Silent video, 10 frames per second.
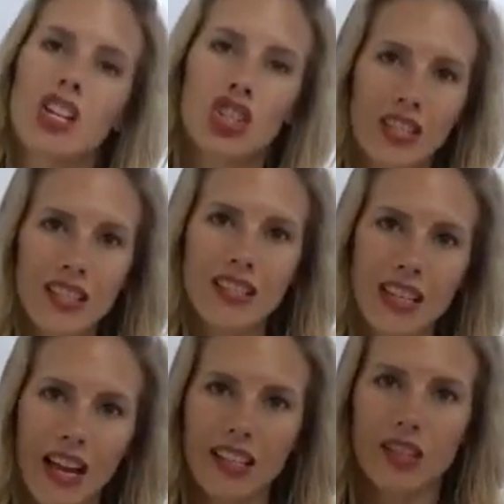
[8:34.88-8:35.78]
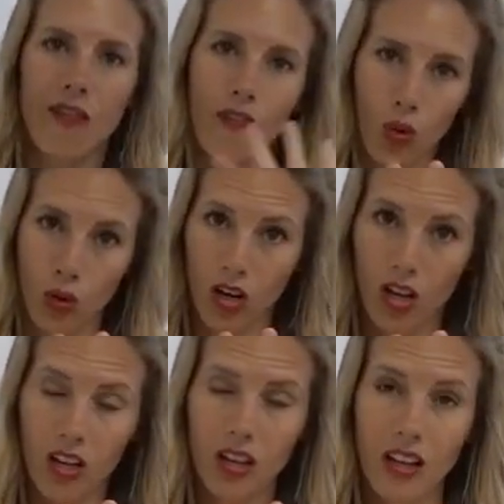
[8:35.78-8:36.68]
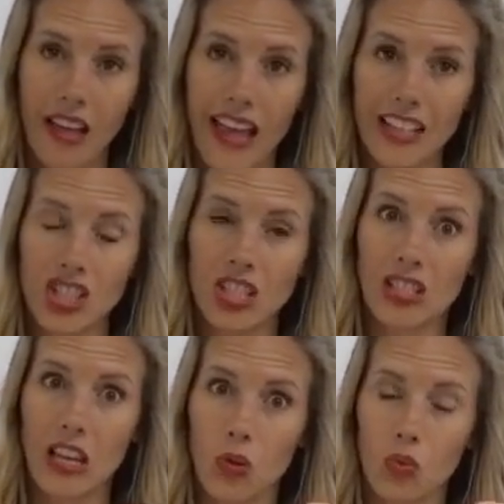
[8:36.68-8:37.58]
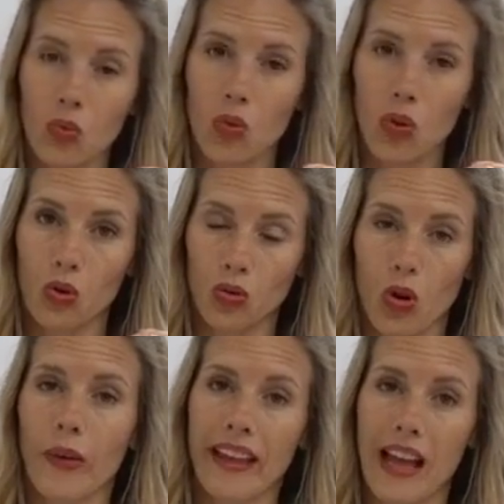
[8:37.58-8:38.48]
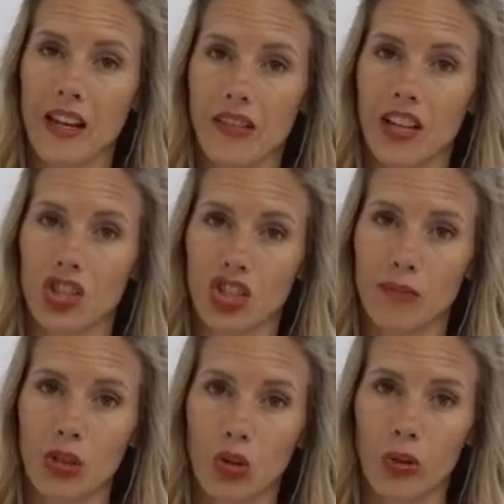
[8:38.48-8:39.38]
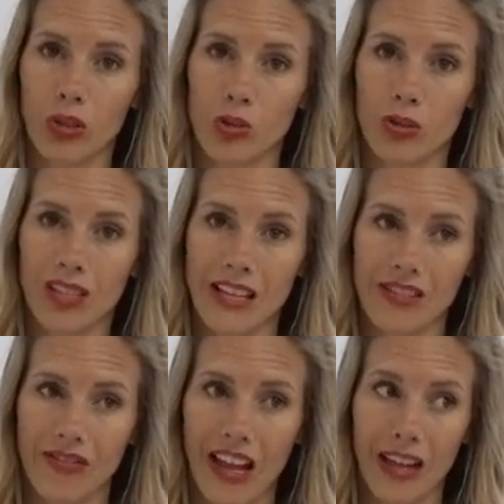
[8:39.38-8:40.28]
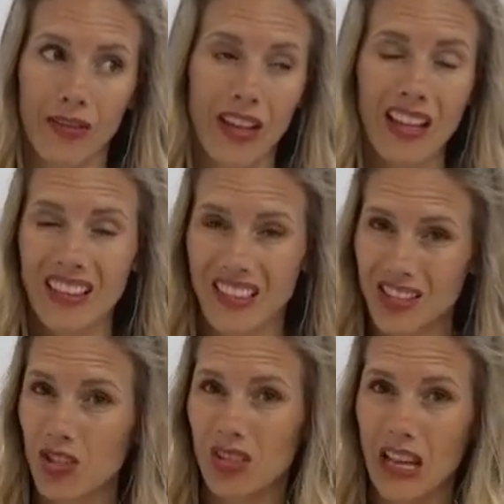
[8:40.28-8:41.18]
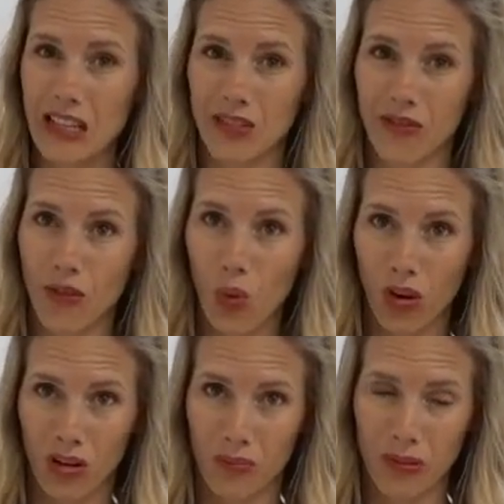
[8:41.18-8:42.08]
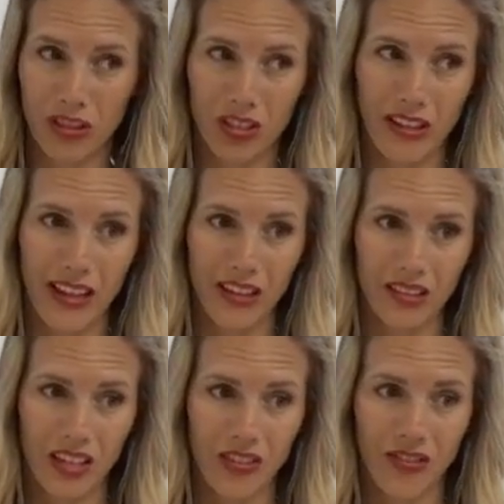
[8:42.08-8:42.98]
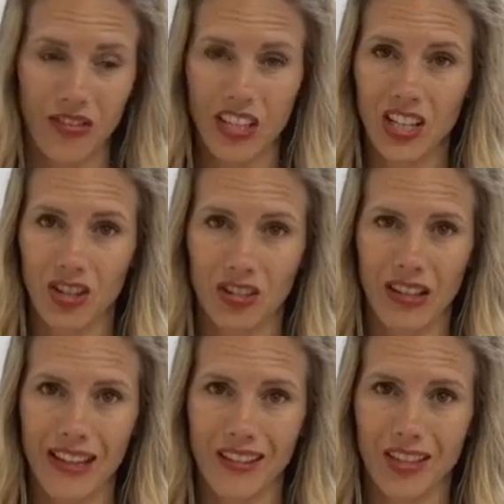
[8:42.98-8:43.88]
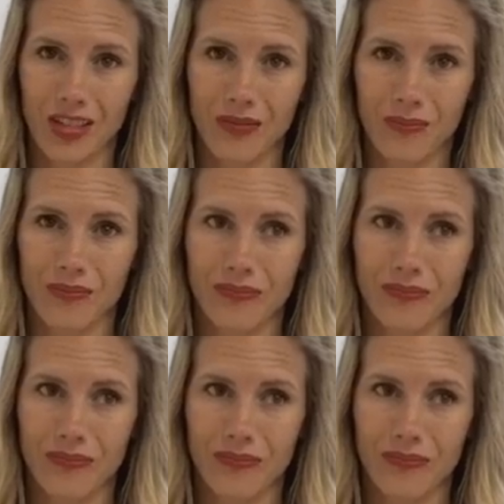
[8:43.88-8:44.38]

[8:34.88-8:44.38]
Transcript: she's a size four, and she's like growing out of it and she'd be growing into a size five. These are size four, but they're like, they're fitting her, like they're